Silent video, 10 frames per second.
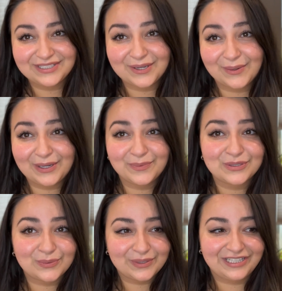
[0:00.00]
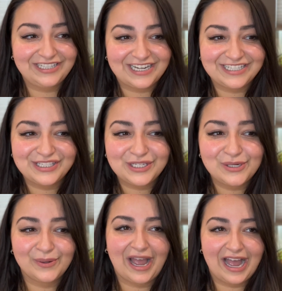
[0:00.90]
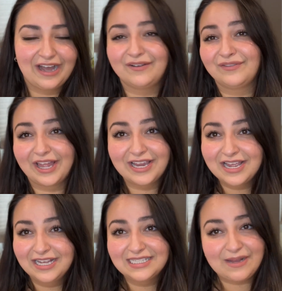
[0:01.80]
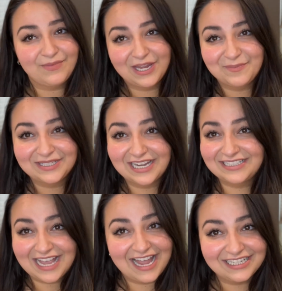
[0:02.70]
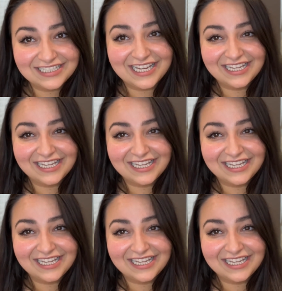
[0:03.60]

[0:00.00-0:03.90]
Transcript: So it was really nice to have like something besides eggs.